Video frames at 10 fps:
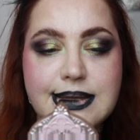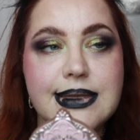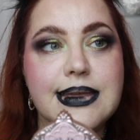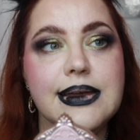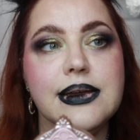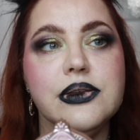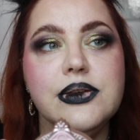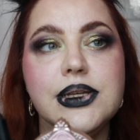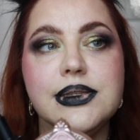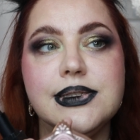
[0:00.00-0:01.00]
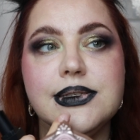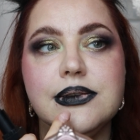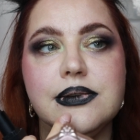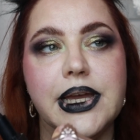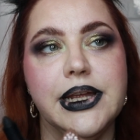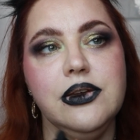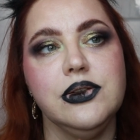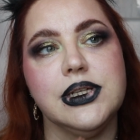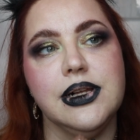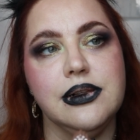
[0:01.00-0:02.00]
Yeah, you can you
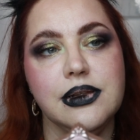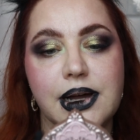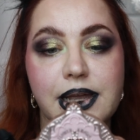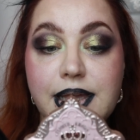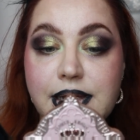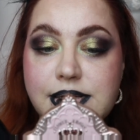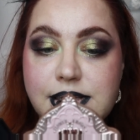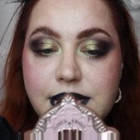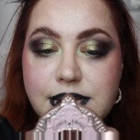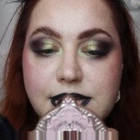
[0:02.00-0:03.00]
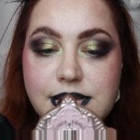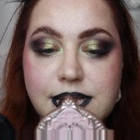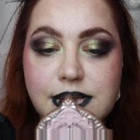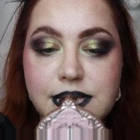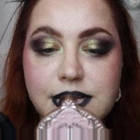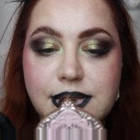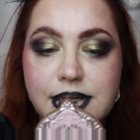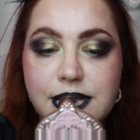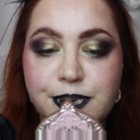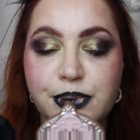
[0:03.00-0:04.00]
tell? I can tell this is not
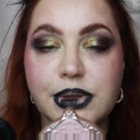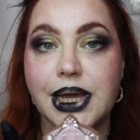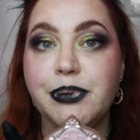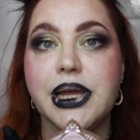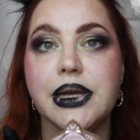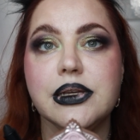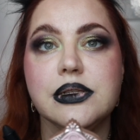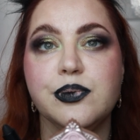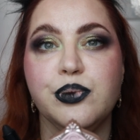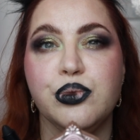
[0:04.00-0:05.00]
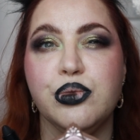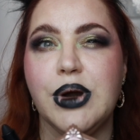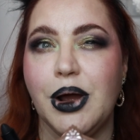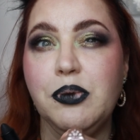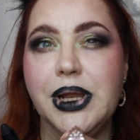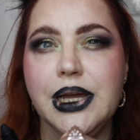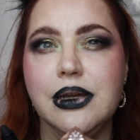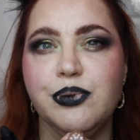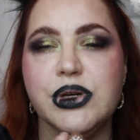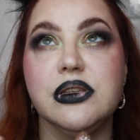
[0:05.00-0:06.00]
like black. It's brown
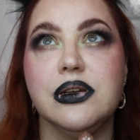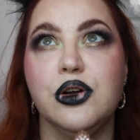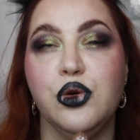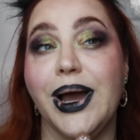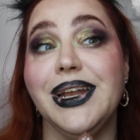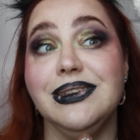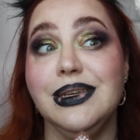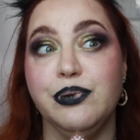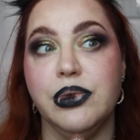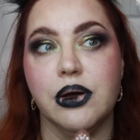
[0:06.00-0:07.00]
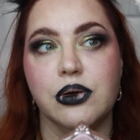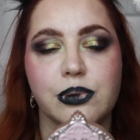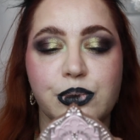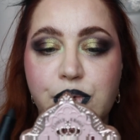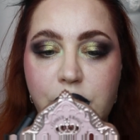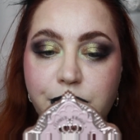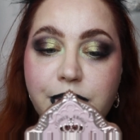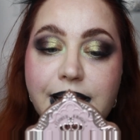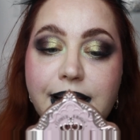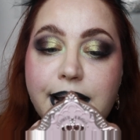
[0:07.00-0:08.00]
black, but quite deep brown
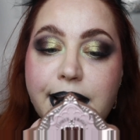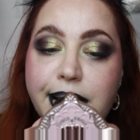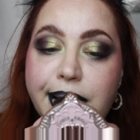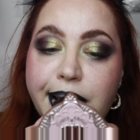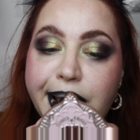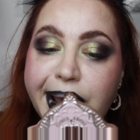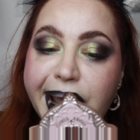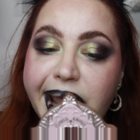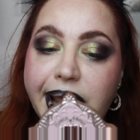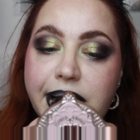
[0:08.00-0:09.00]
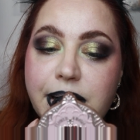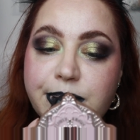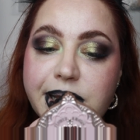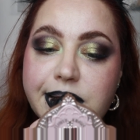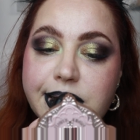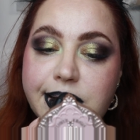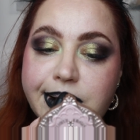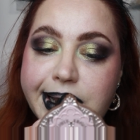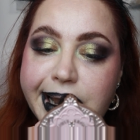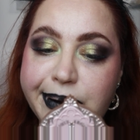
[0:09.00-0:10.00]
black in comparison
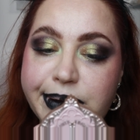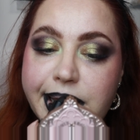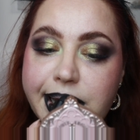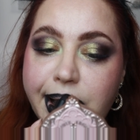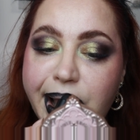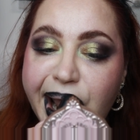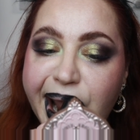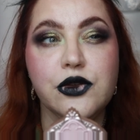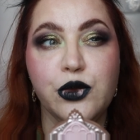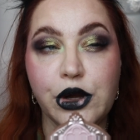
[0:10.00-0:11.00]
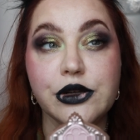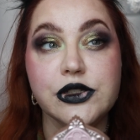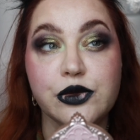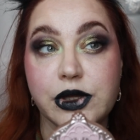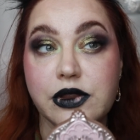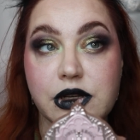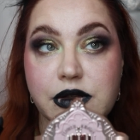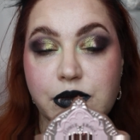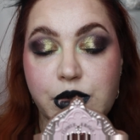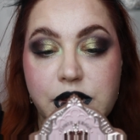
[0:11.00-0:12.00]
to the lip liner. It works with the
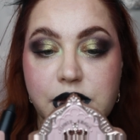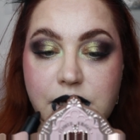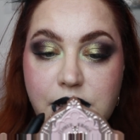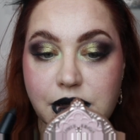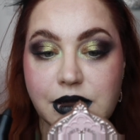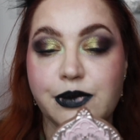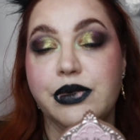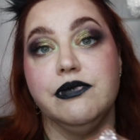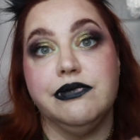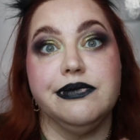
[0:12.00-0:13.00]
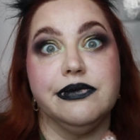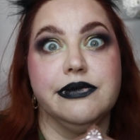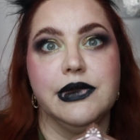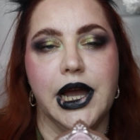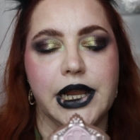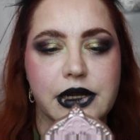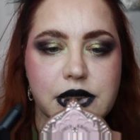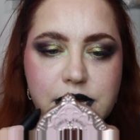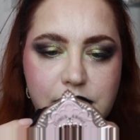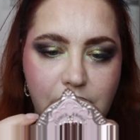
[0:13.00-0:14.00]
lip
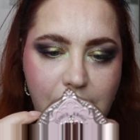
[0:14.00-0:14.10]
eyeliner,